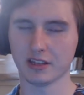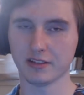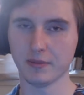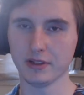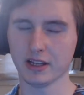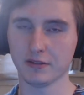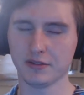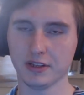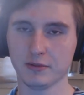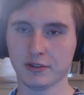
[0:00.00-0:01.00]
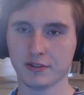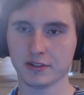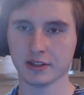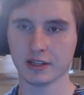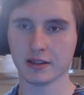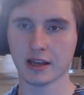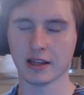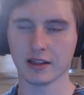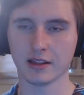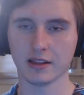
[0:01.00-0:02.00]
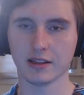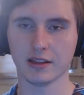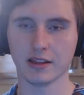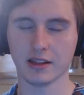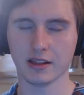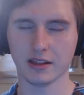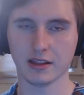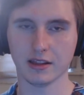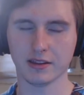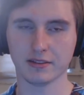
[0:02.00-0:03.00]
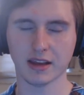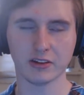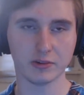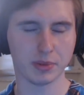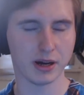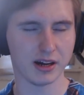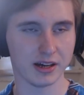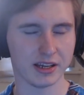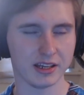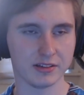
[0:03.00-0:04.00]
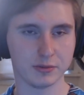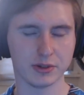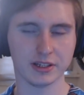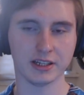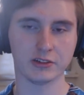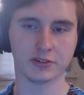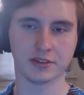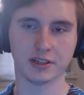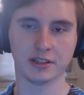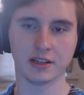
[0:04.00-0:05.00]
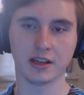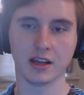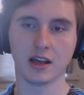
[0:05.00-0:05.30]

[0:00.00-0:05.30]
something that I've seen recently that this Agent Pie is really interesting.